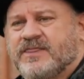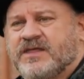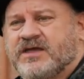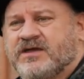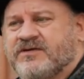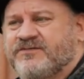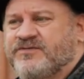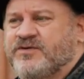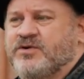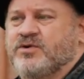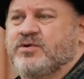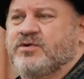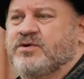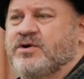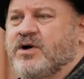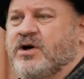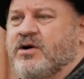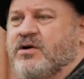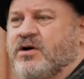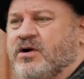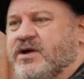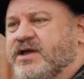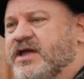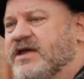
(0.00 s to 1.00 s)
if you
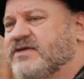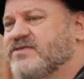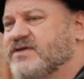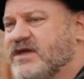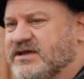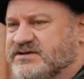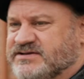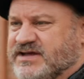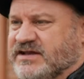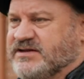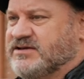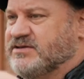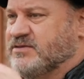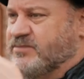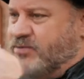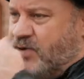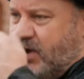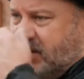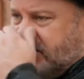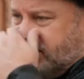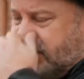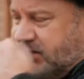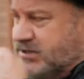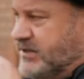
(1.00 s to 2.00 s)
go, okay, thanks, I did the
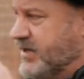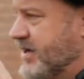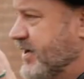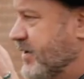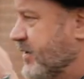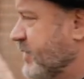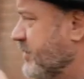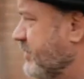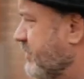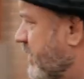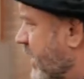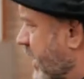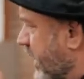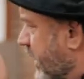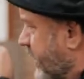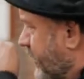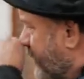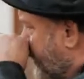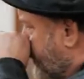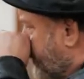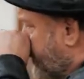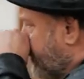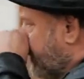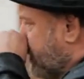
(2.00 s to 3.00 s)
project, later, bye.
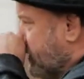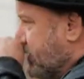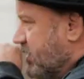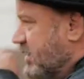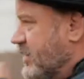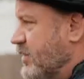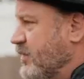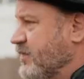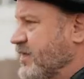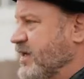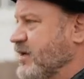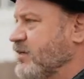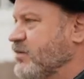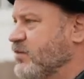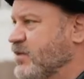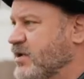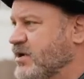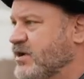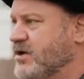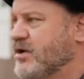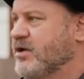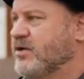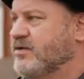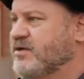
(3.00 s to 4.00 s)
You know, they
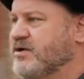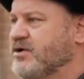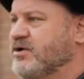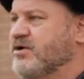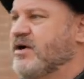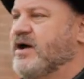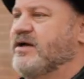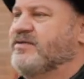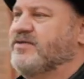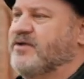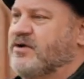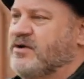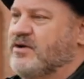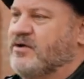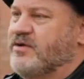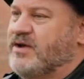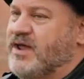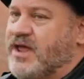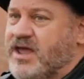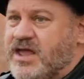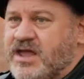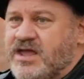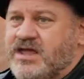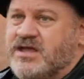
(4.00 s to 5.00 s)
want to know that you're out there going,
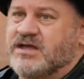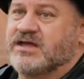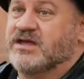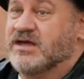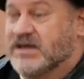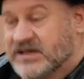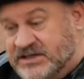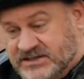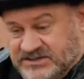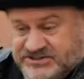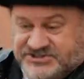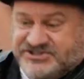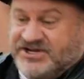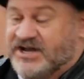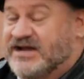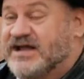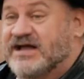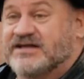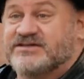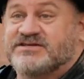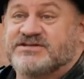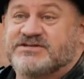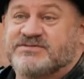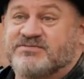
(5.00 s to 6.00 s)
hey, check
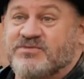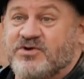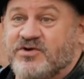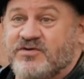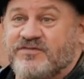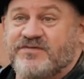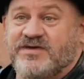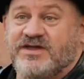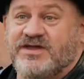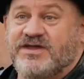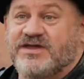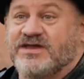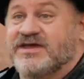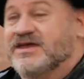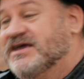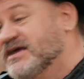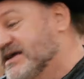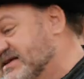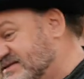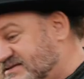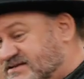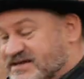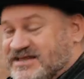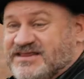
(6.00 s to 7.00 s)
out this movie.
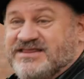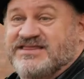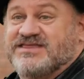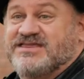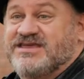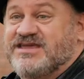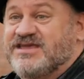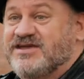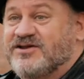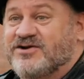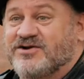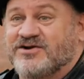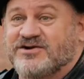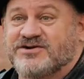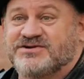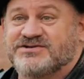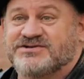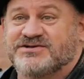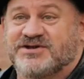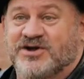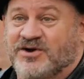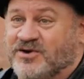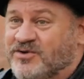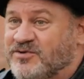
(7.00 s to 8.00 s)
Yeah. It's in
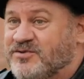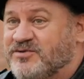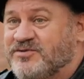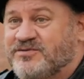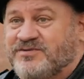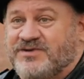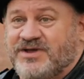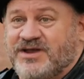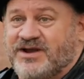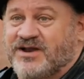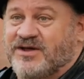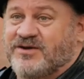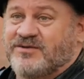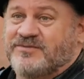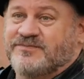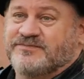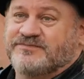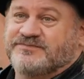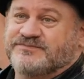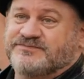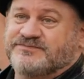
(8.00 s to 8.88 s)
theaters. Go, you know.